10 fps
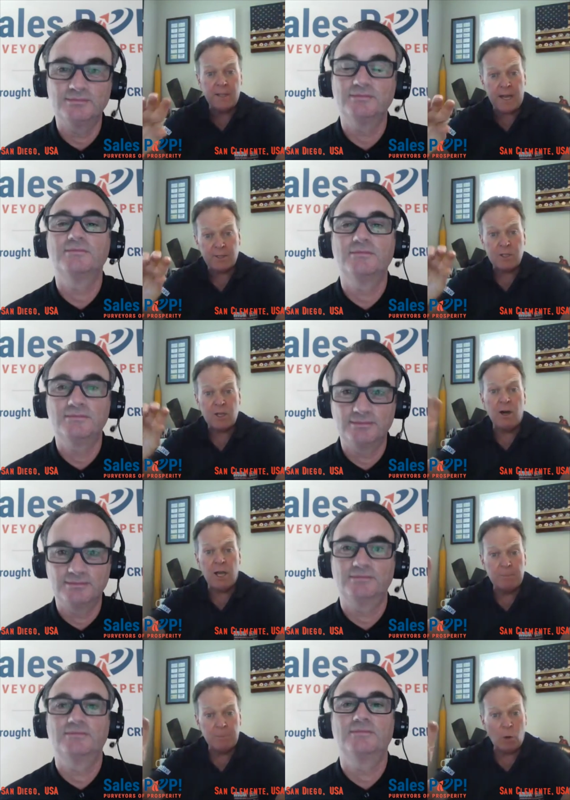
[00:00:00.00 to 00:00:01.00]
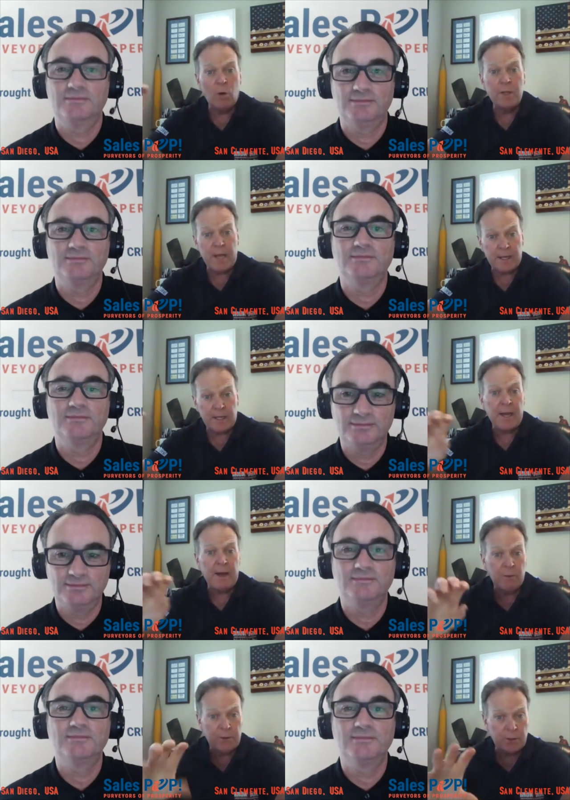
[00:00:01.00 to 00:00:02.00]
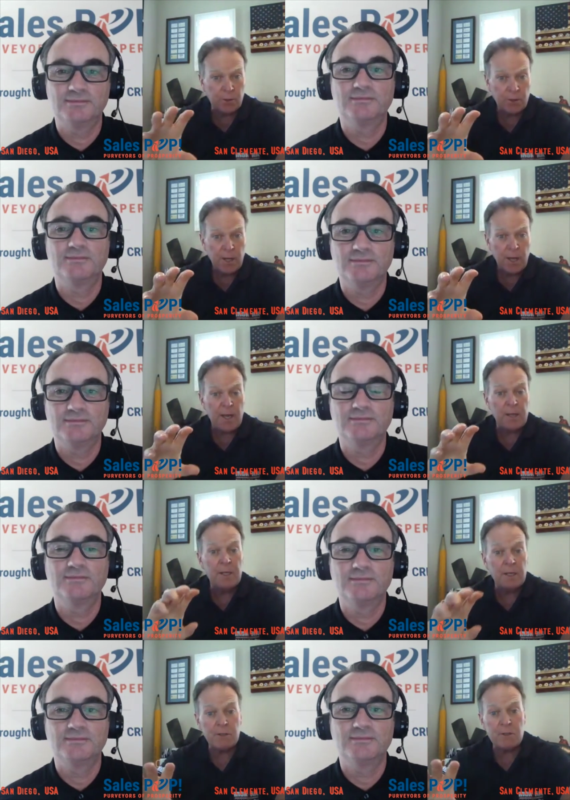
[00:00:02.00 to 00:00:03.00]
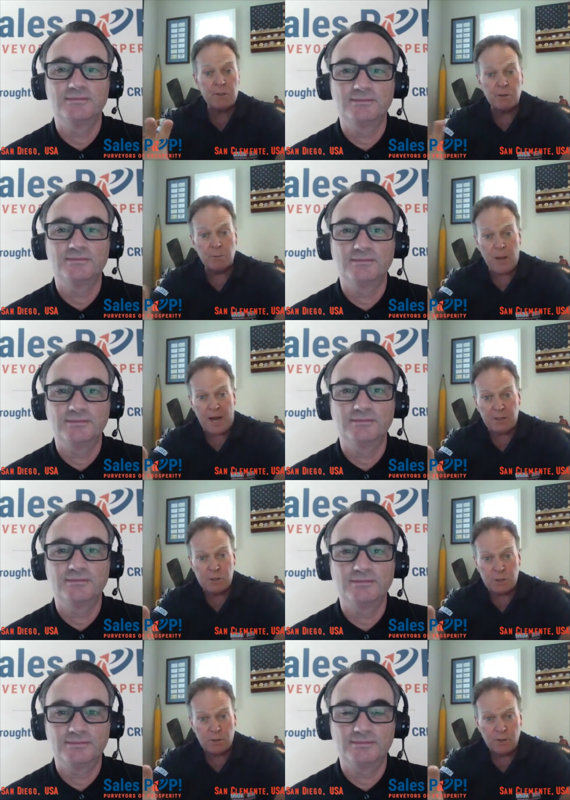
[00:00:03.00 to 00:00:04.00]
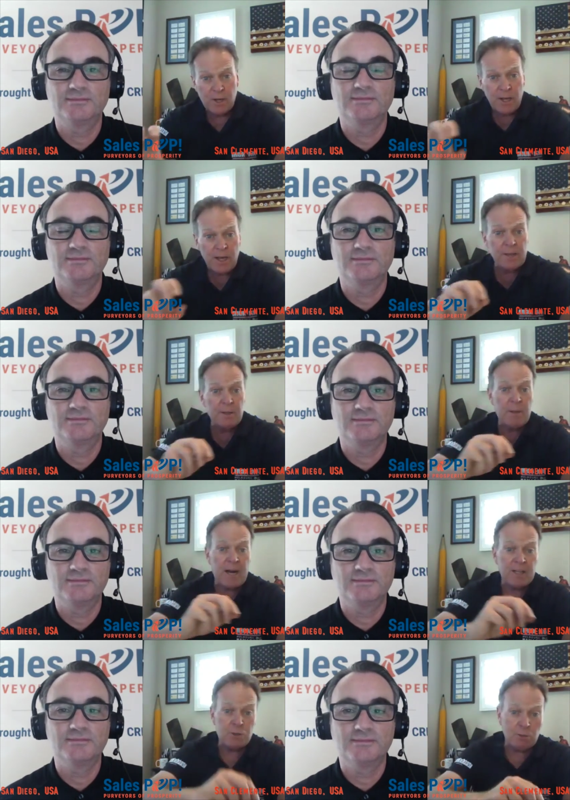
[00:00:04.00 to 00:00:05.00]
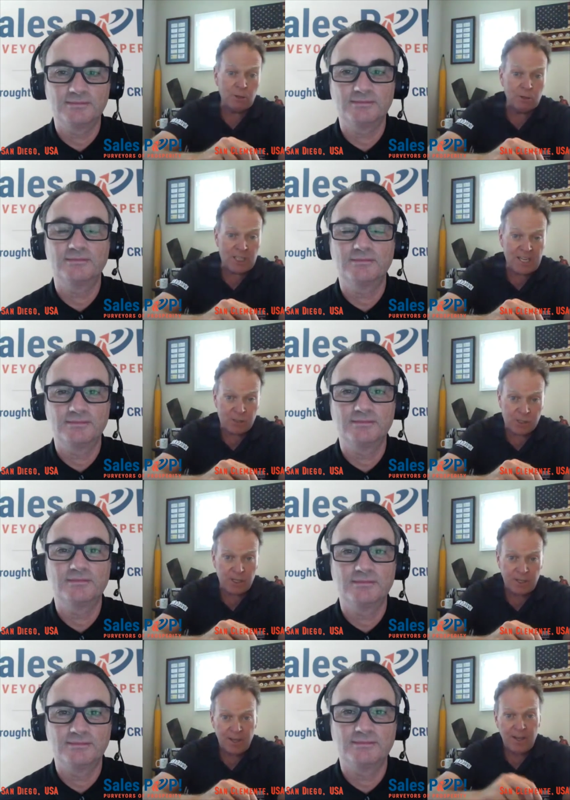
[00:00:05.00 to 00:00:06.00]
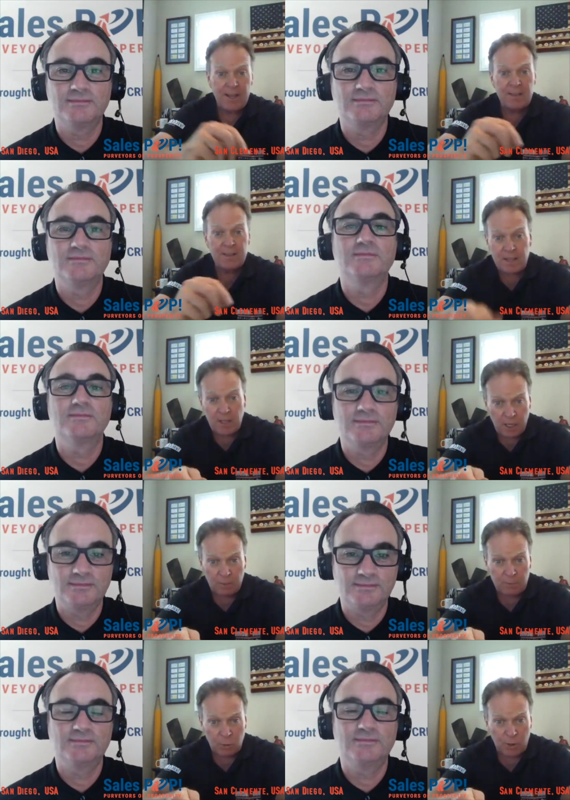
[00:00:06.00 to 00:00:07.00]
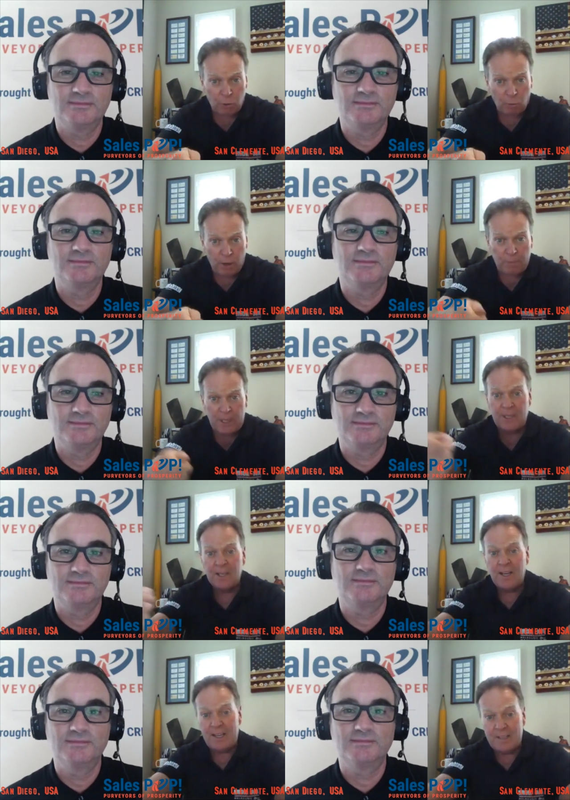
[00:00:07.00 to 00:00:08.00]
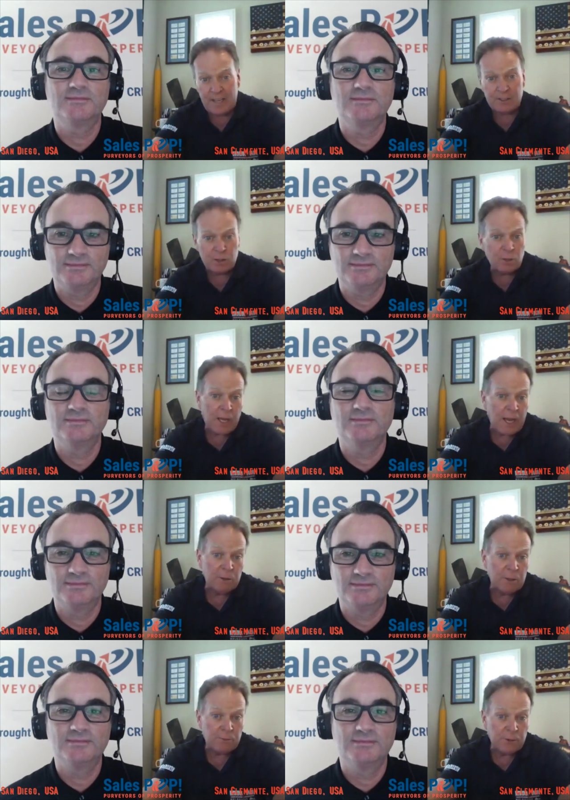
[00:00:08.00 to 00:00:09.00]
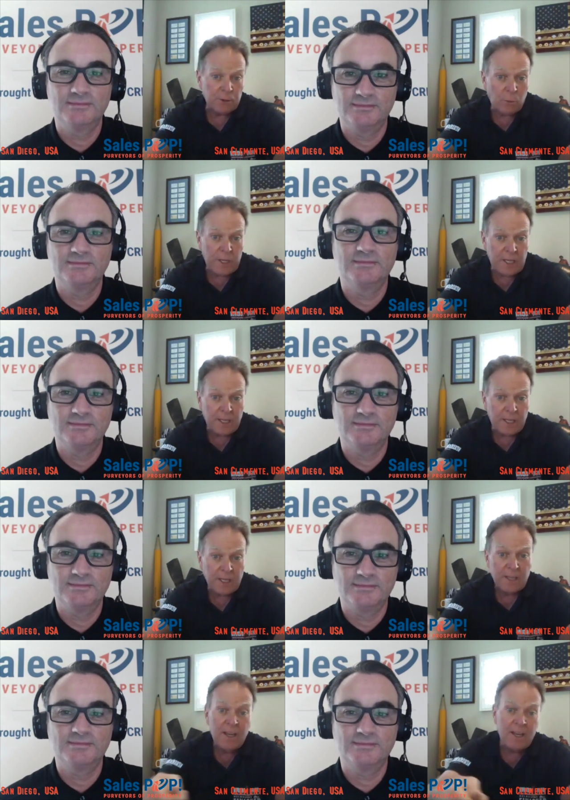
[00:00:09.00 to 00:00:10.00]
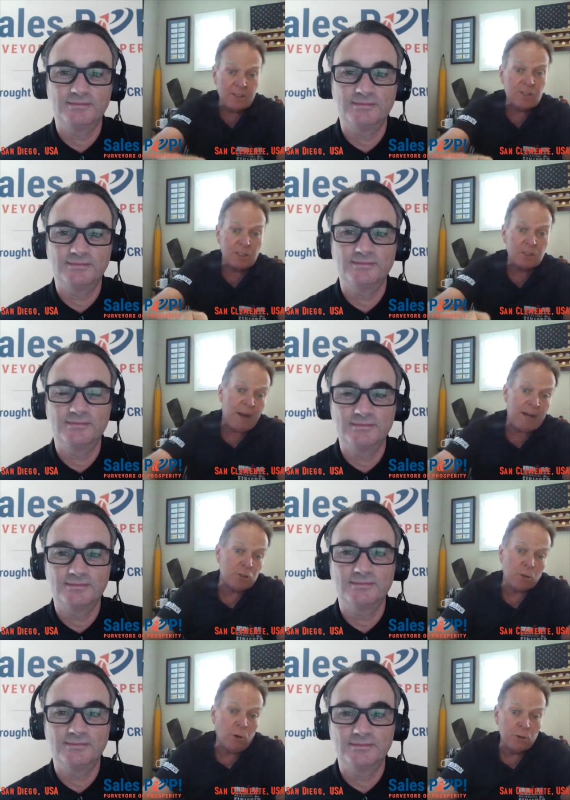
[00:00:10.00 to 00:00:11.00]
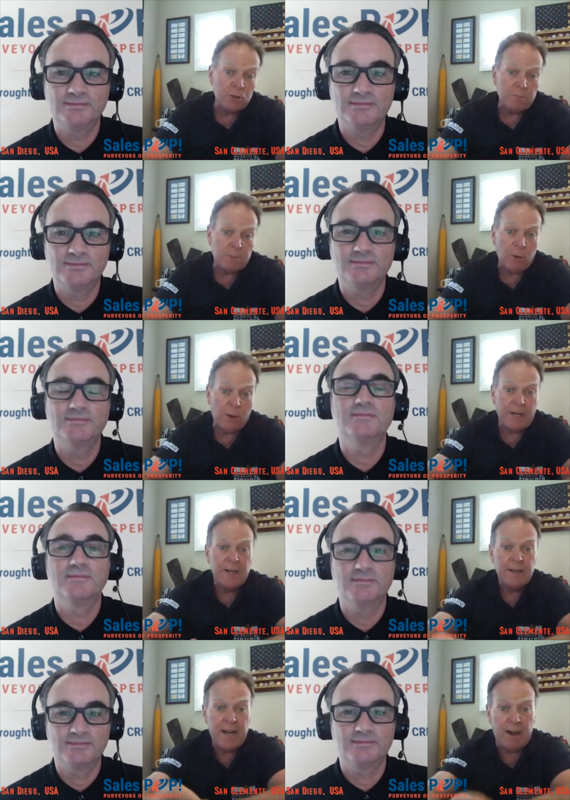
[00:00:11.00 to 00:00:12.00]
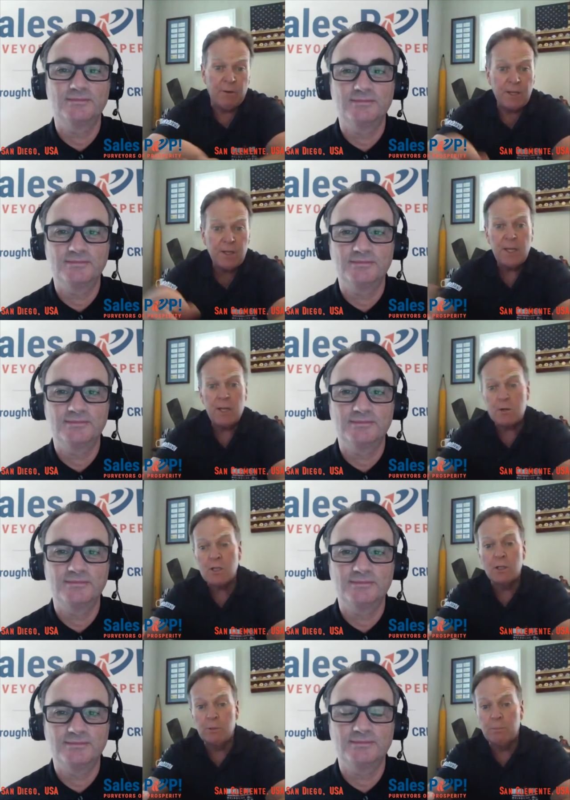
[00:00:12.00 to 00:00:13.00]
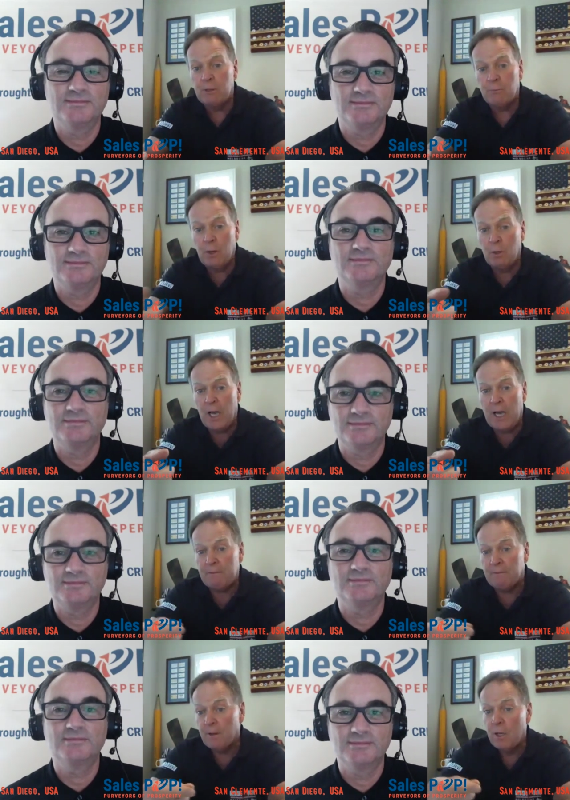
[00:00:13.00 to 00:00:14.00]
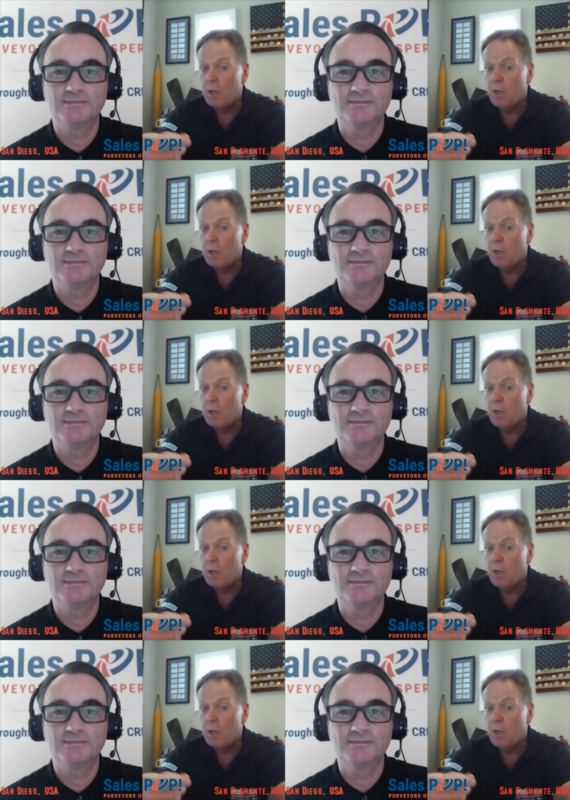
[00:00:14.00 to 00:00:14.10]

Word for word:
Speaker 1: in that time on that calendar and give it to their manager, and the manager critiques it, and then they come to an agreement, and that's their calendar for the week, and the sales manager holds them to it. Now, here's a little bit of real life.